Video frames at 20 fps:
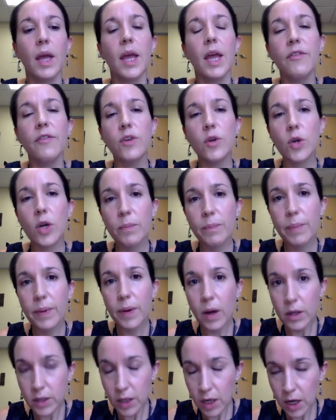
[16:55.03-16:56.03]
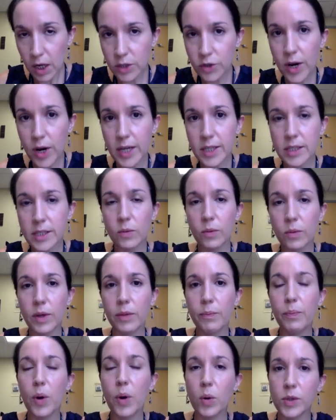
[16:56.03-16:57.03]
If you contrast it
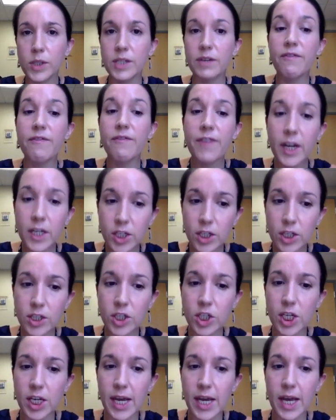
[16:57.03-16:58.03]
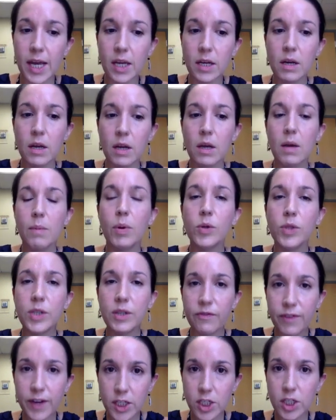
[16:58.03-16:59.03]
with post-infectious
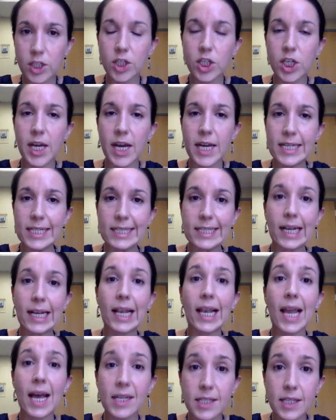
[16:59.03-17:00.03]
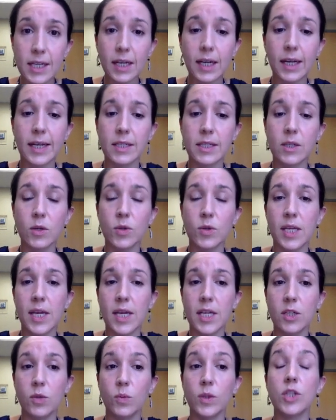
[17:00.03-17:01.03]
GN is classically
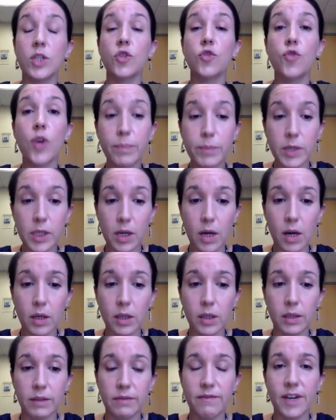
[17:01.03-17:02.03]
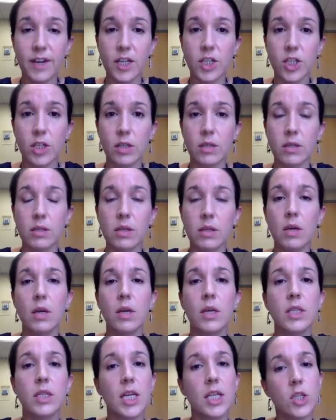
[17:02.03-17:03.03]
associated with streptococcal infections,
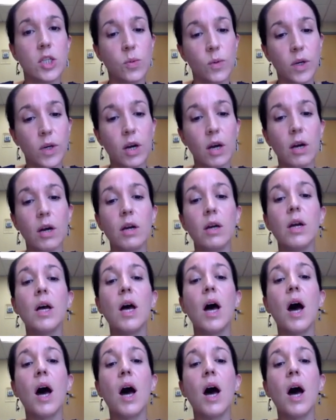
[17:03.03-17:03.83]
tends to occur